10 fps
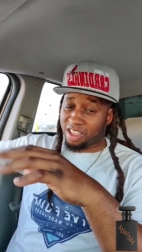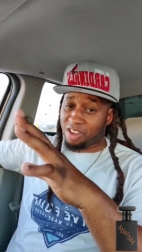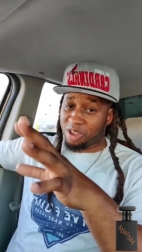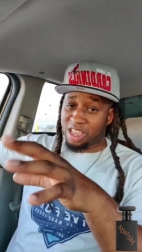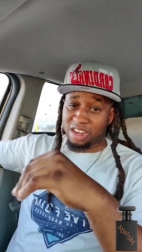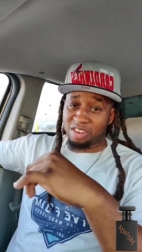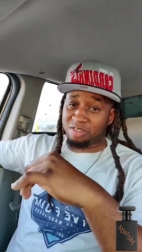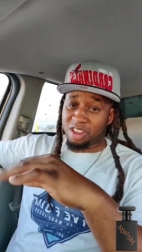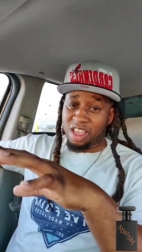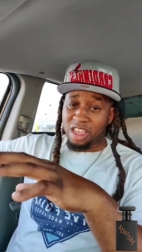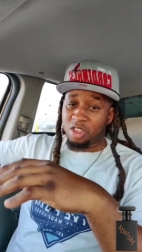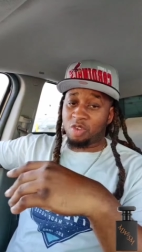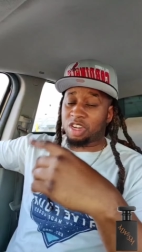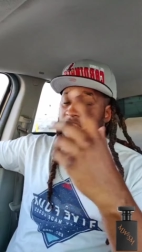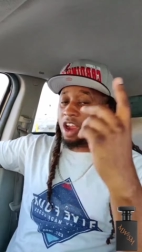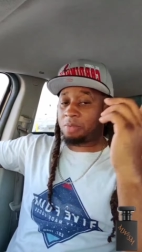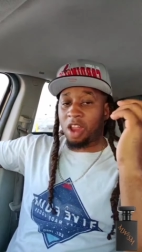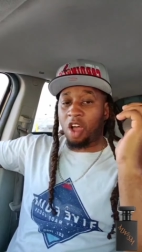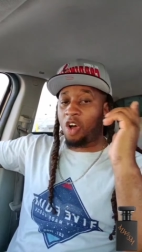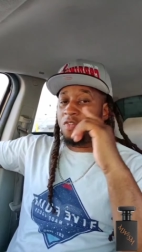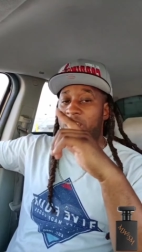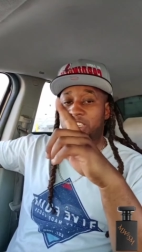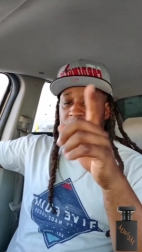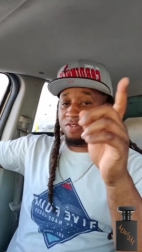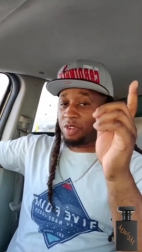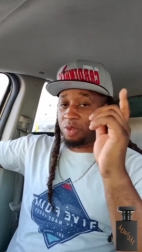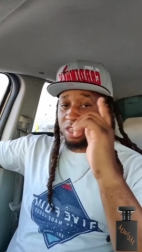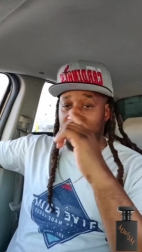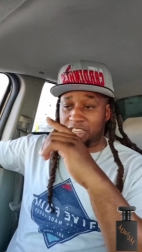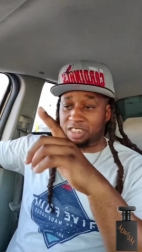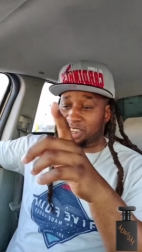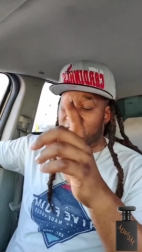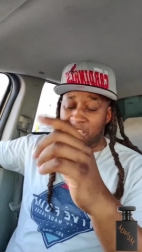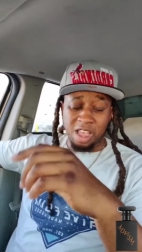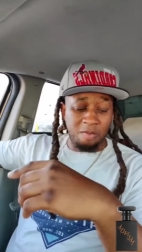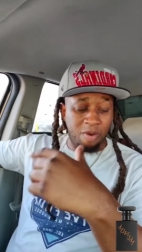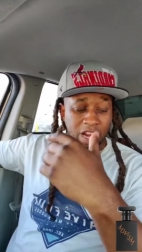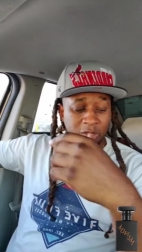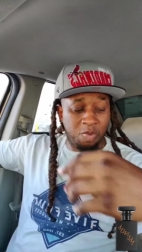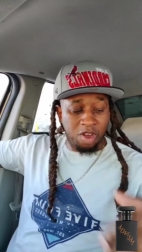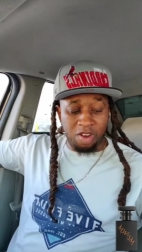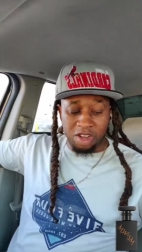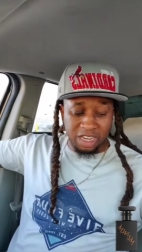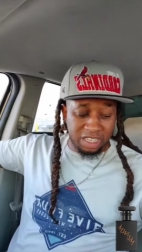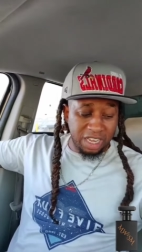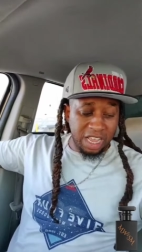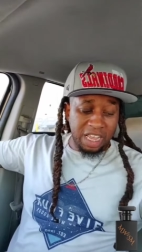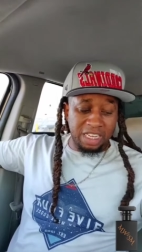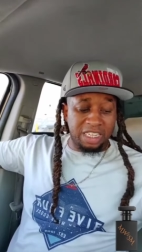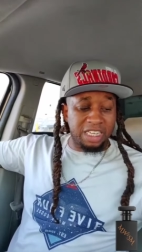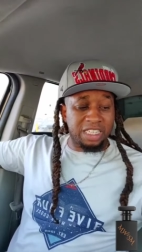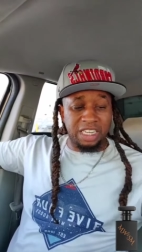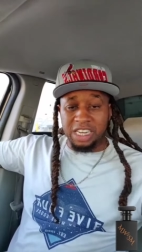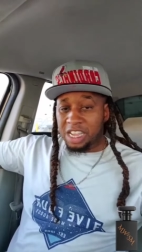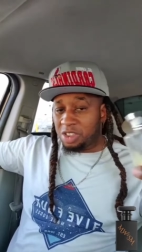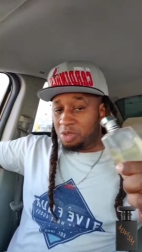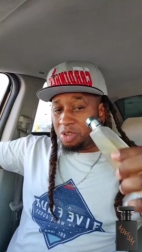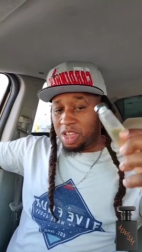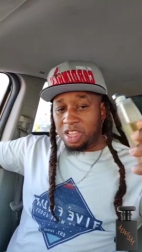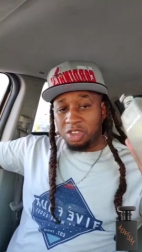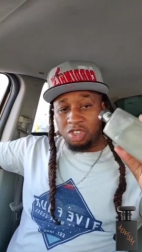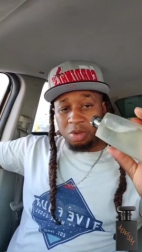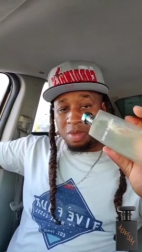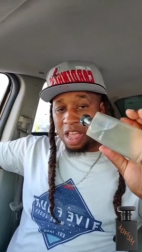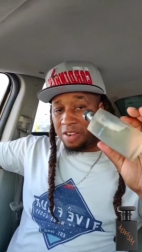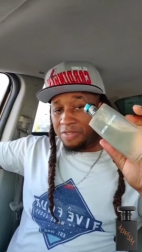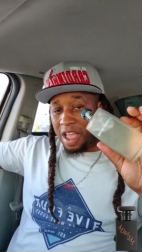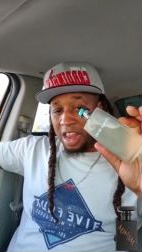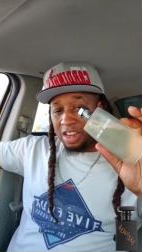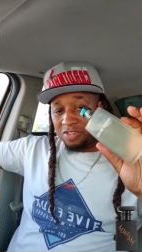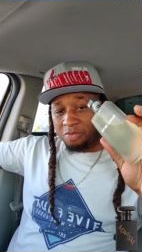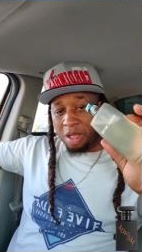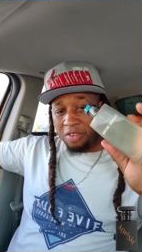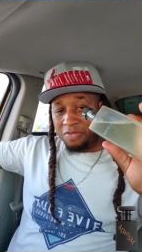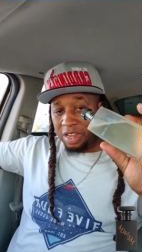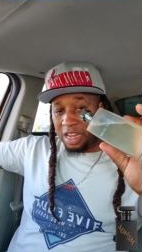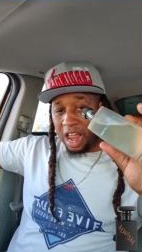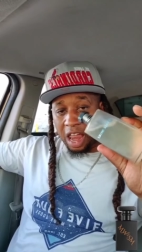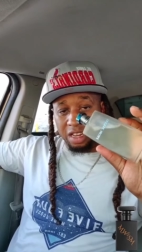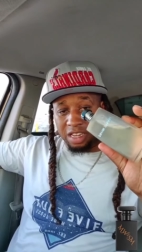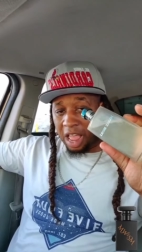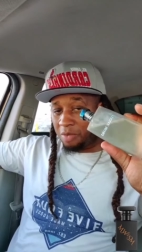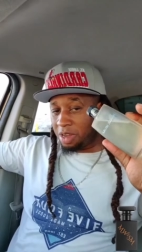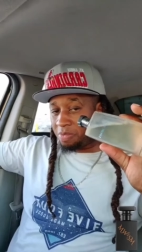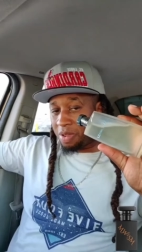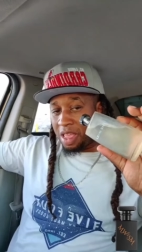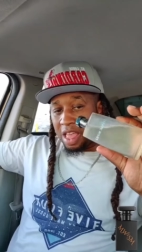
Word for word: Go get it. You you can tear up the whole you with this. Price point on this is discontinued. You should be able to find this for about fifty dollars. I wouldn't.